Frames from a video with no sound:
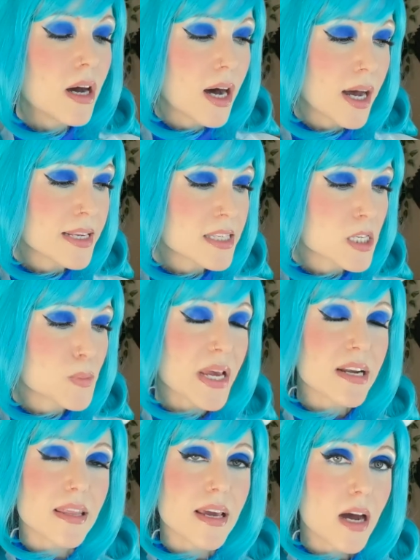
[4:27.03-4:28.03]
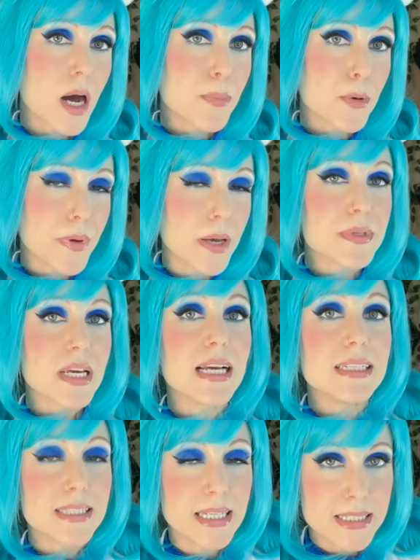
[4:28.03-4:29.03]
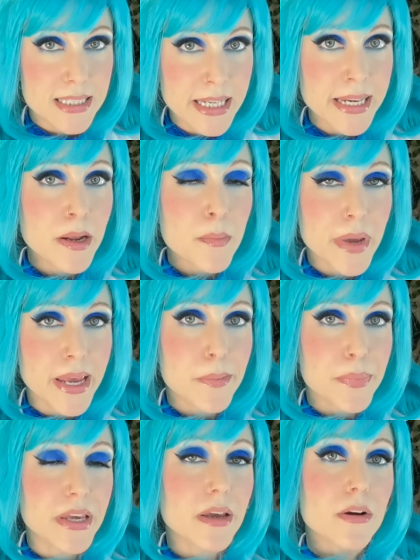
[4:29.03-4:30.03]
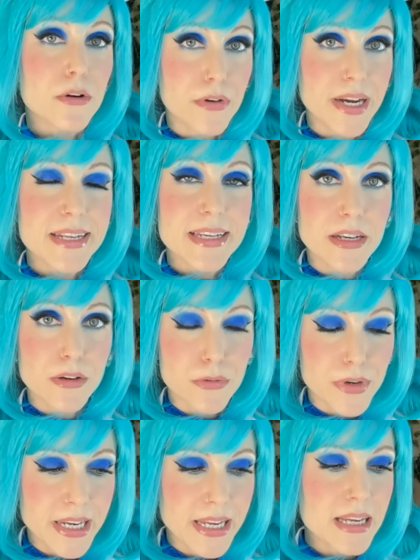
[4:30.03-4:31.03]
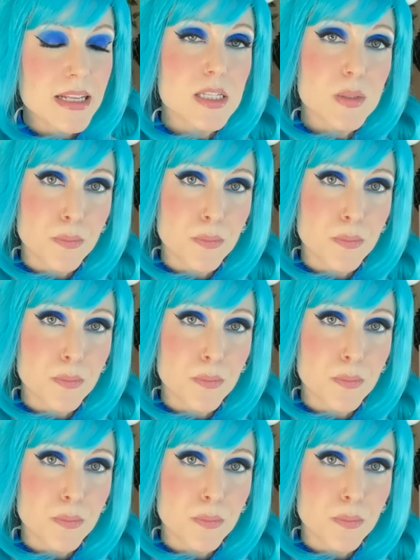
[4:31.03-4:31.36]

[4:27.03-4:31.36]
I suspect that copper peptides indeed may be great ingredients,